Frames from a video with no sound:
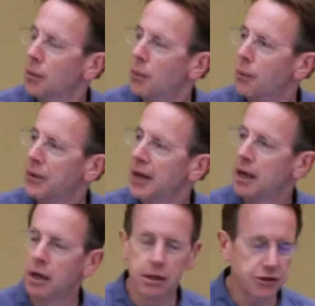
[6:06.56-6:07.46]
We
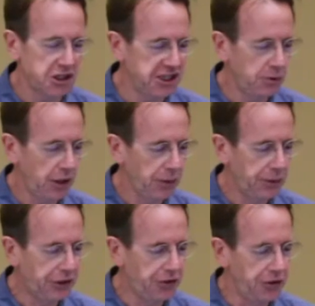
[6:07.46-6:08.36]
then looked to see whether
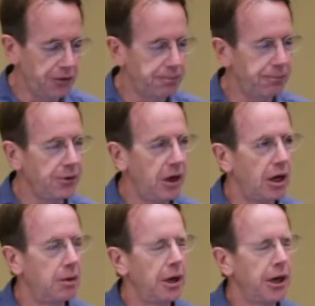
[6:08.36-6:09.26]
we could
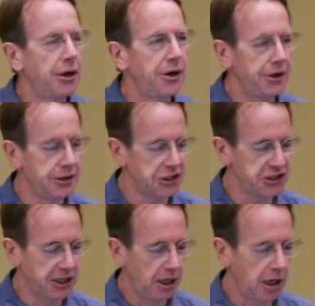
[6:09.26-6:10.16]

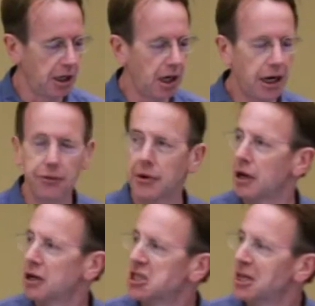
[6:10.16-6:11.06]
enhance either in
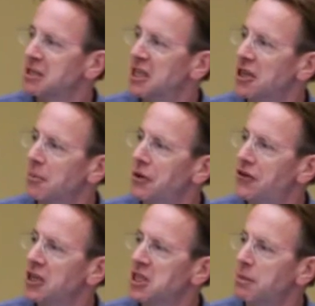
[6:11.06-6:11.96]
large subsets of the
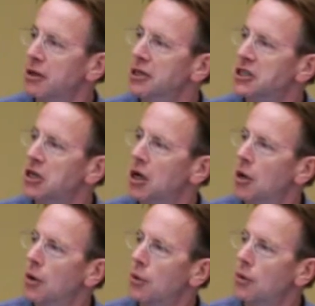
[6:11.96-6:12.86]
participants
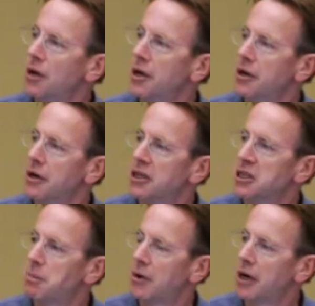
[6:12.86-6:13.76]
or enhance
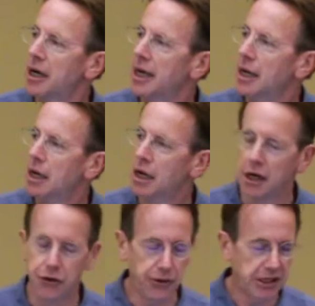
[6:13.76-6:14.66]
by
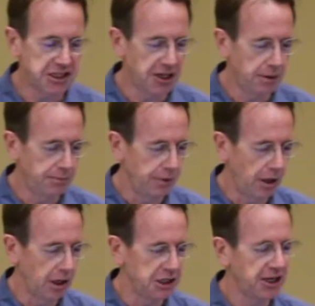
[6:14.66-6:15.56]
doing
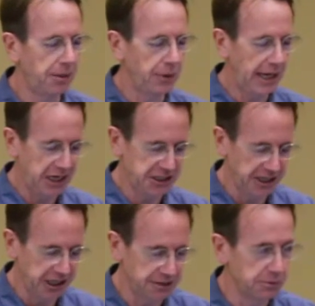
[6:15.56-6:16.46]
sample
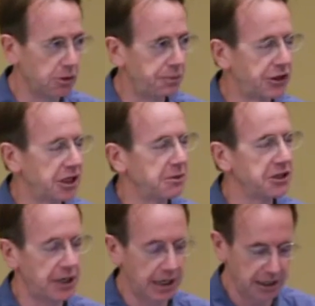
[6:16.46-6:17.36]
assays from all participants,
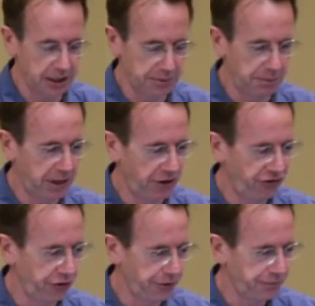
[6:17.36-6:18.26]
and that has been mentioned.